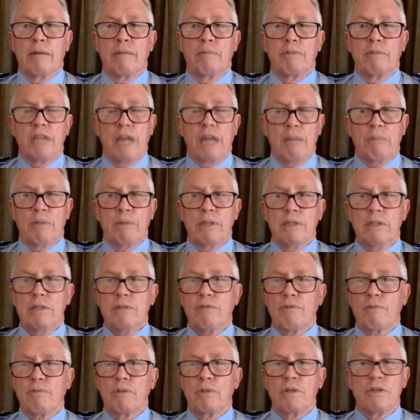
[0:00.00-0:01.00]
chaplains
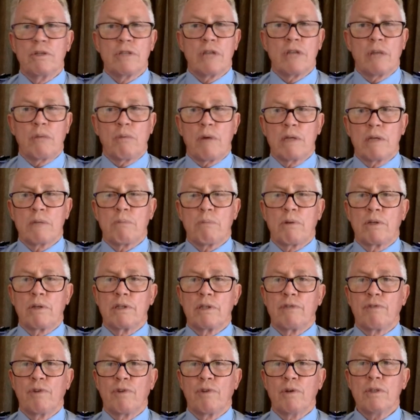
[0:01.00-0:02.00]
from the New South Wales Police
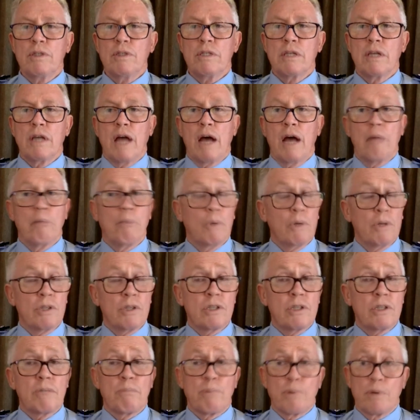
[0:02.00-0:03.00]
Force, a
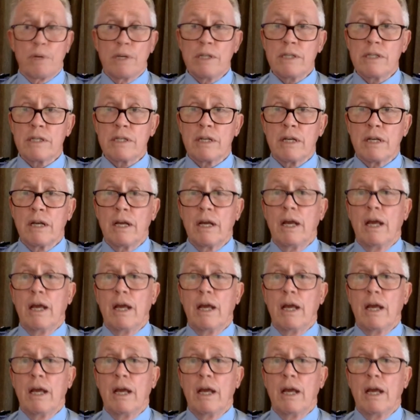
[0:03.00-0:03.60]
Buddhist priest,